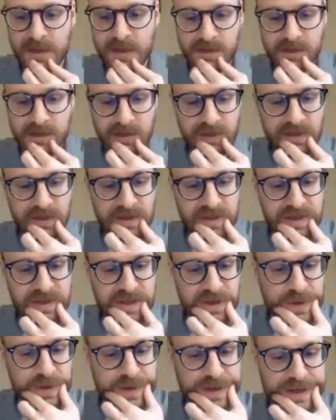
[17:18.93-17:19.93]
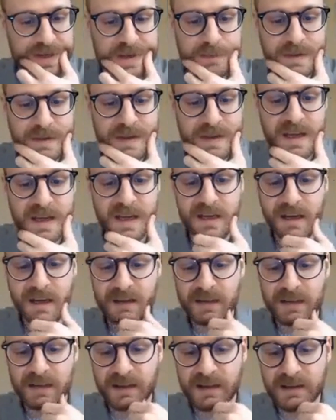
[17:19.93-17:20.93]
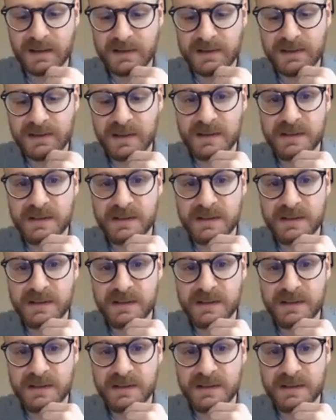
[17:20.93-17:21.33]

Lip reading: Sartre's theory in Being and Nothingness